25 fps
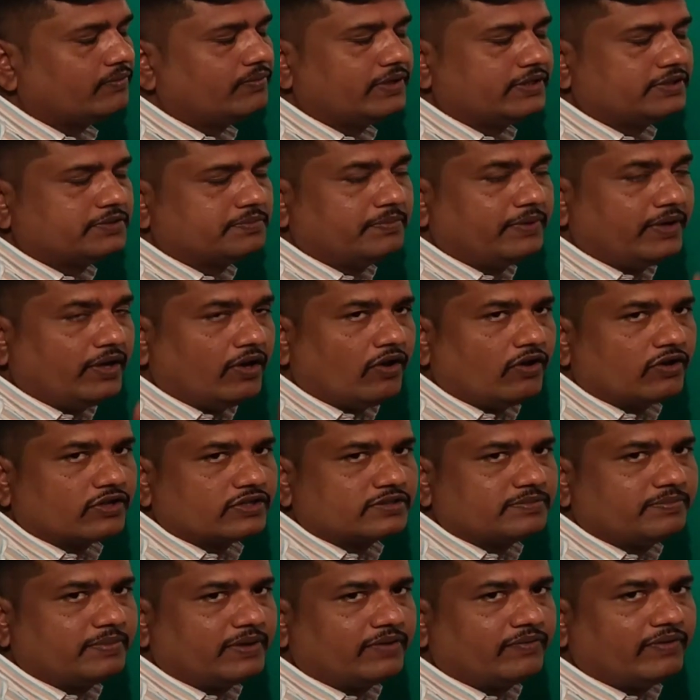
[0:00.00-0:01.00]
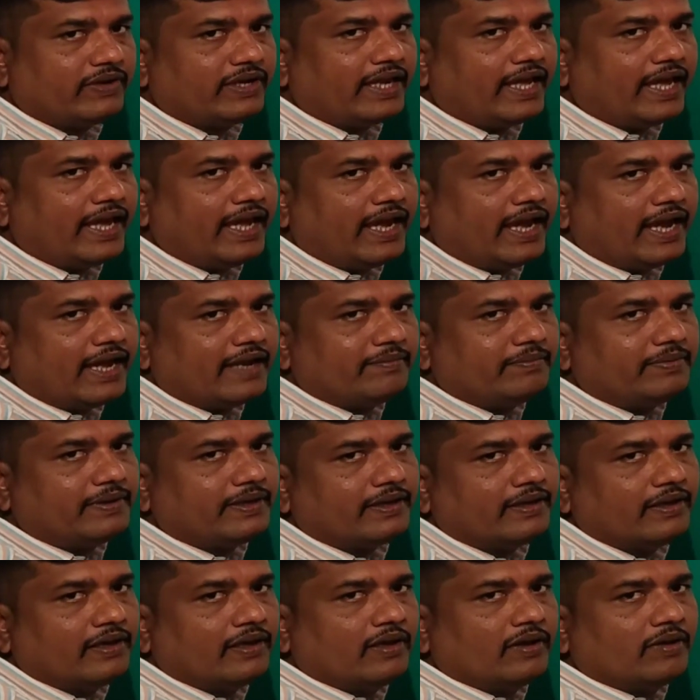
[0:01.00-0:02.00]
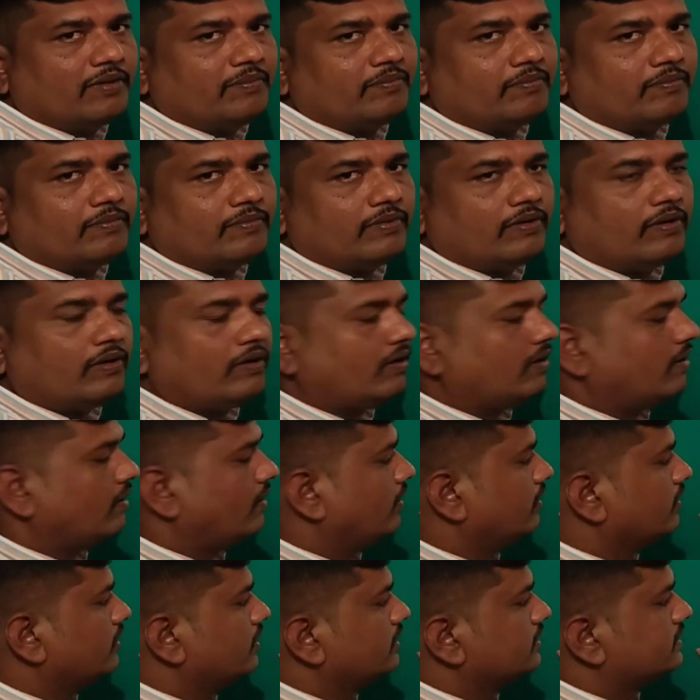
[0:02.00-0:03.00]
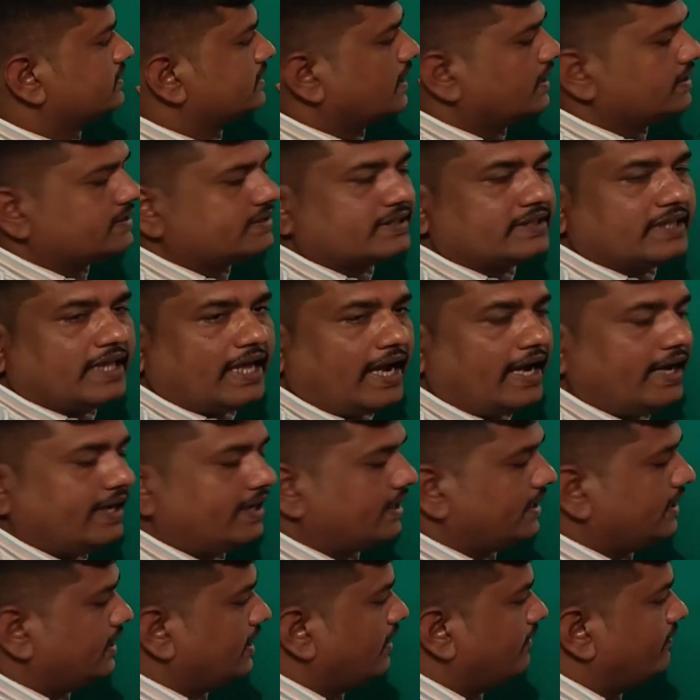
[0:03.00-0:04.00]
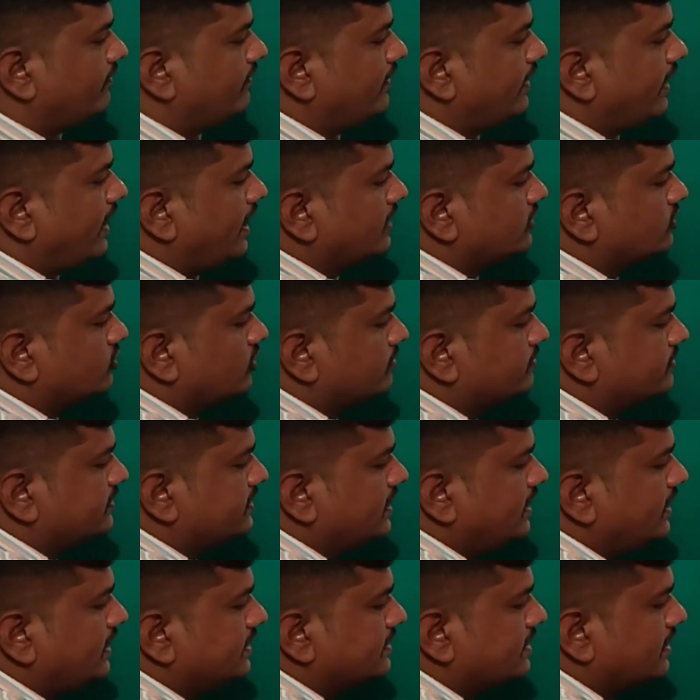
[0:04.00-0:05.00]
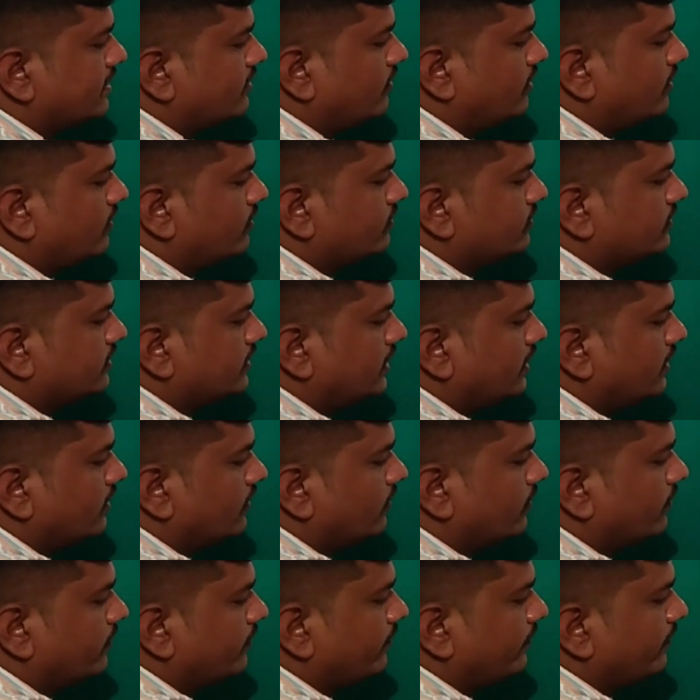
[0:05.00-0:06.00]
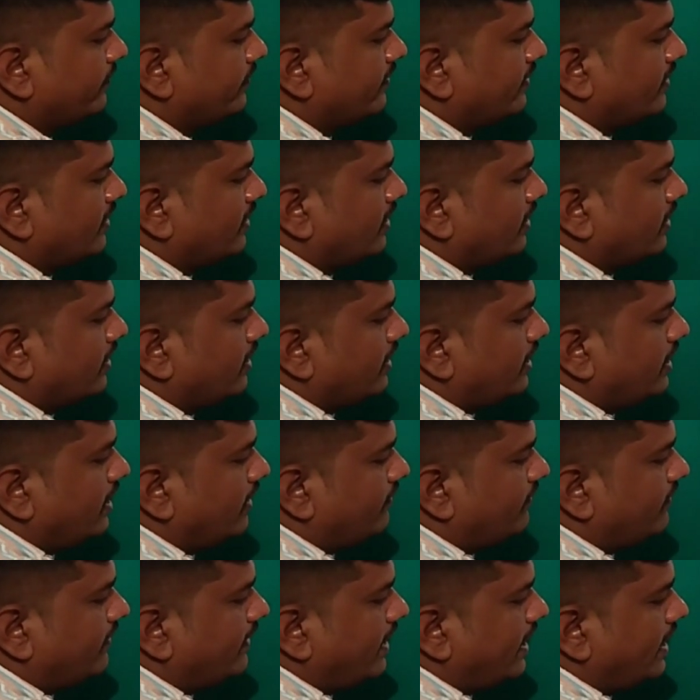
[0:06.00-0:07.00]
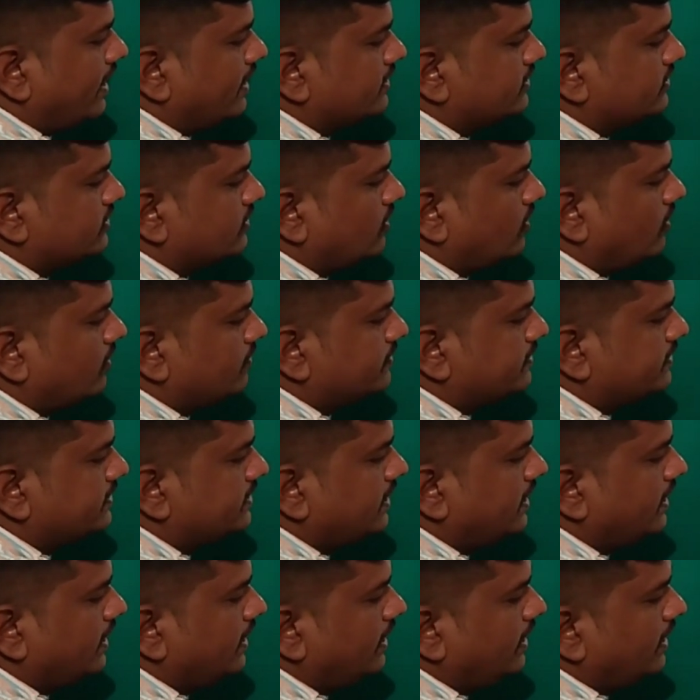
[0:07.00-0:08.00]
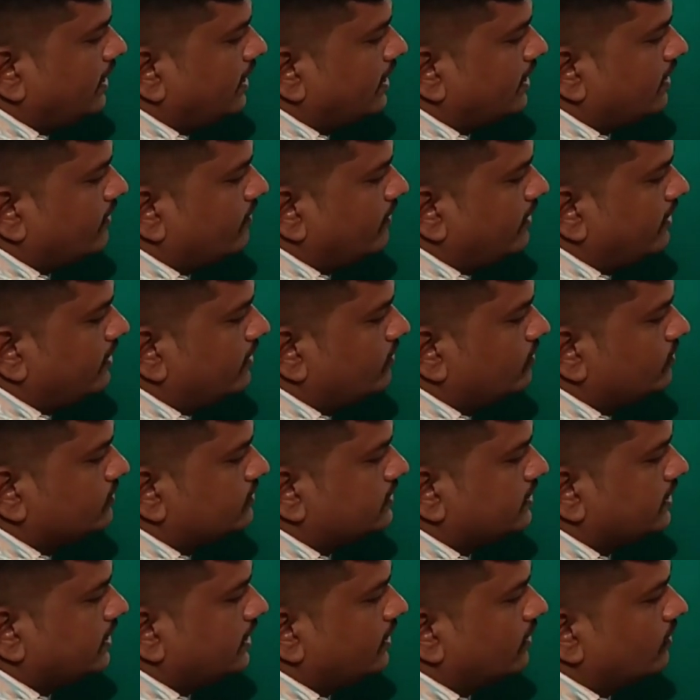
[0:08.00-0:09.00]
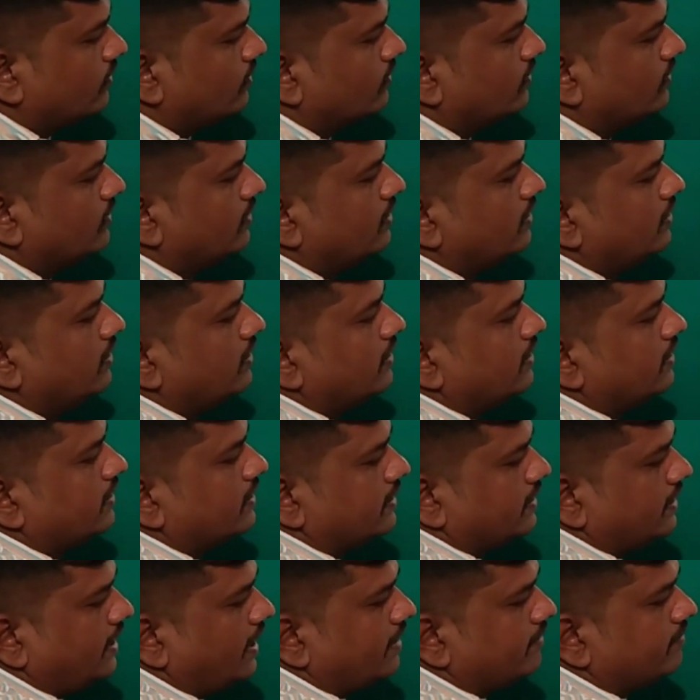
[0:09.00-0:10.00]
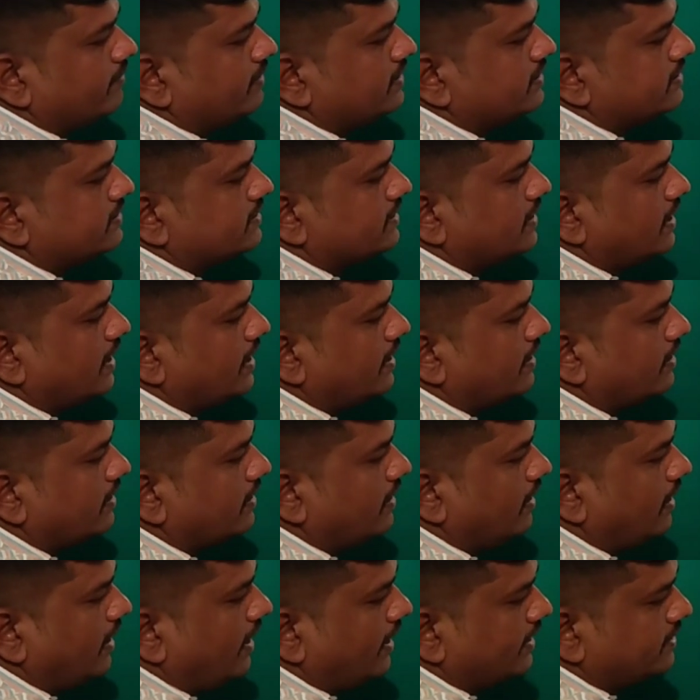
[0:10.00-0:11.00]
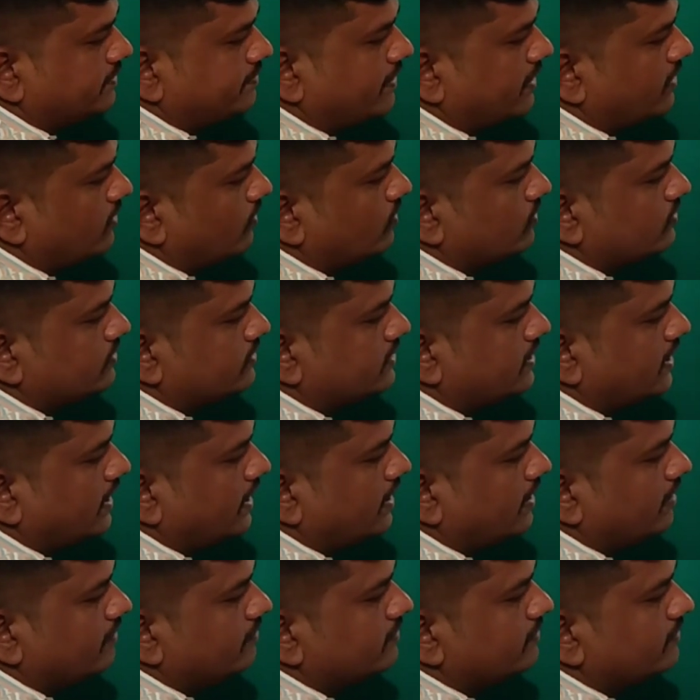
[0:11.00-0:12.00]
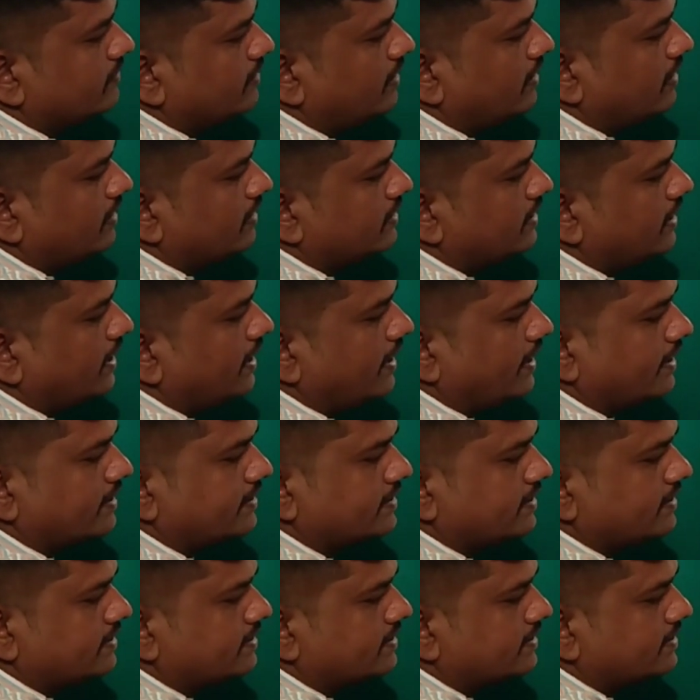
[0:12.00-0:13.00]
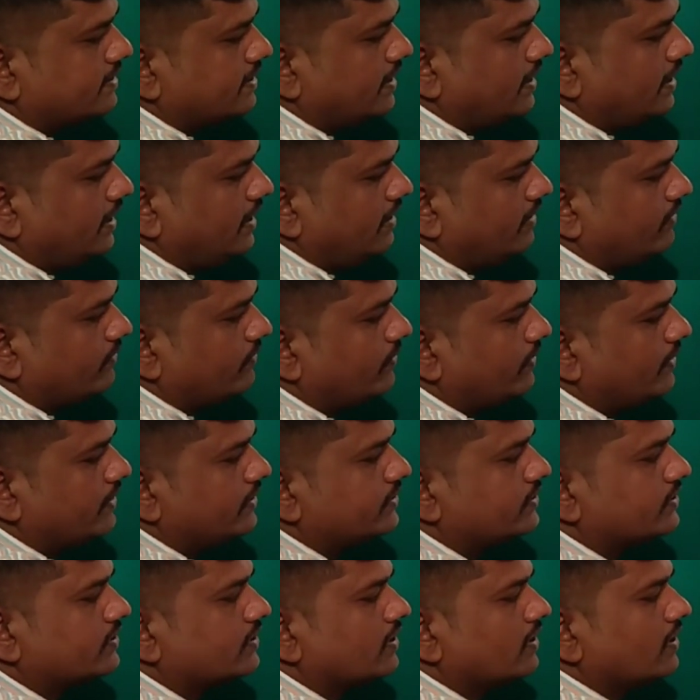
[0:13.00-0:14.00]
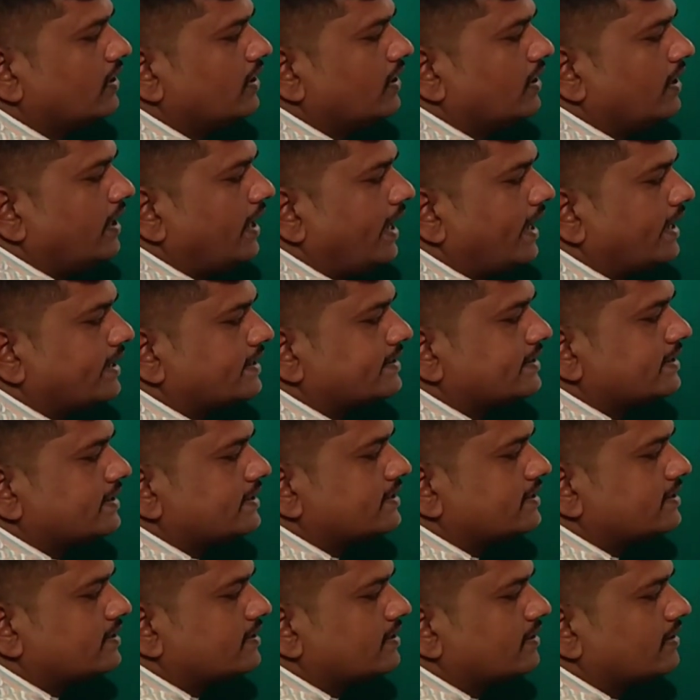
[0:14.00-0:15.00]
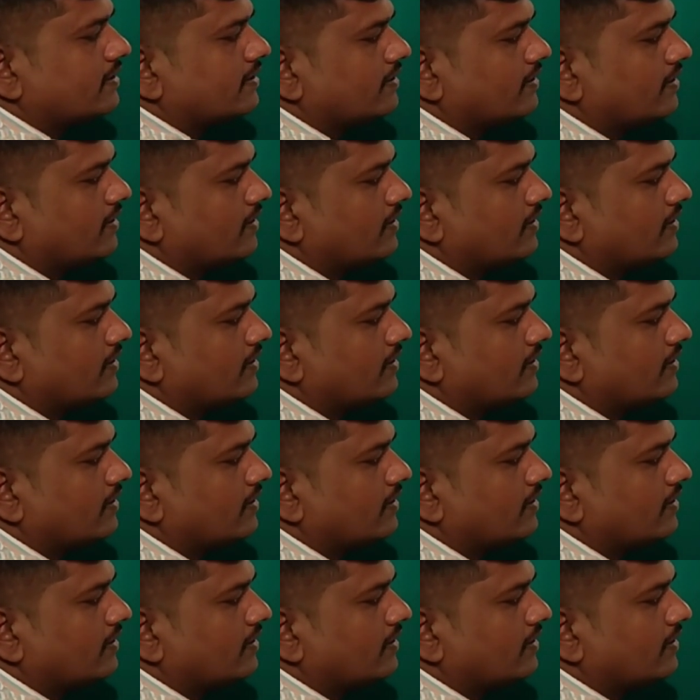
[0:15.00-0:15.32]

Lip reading: which belongs between a and b, such that f dash of c is equal to 0. F dash of c equal to 0. That means there, as per Rolle's theorem, there exists c which exists